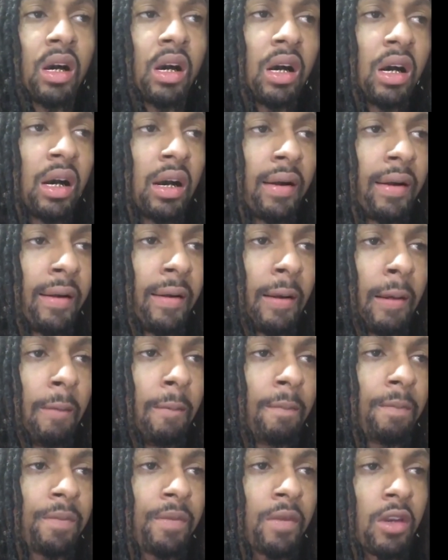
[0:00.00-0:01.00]

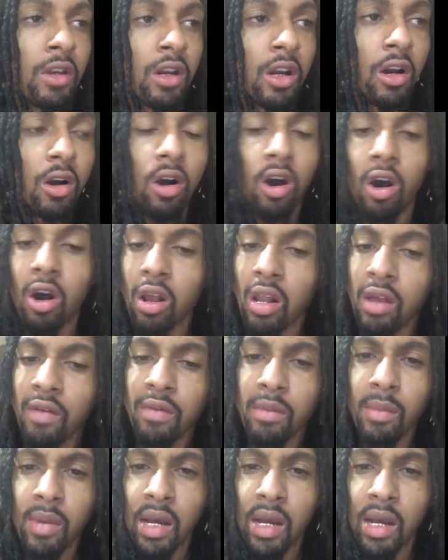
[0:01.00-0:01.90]
You know, all of them are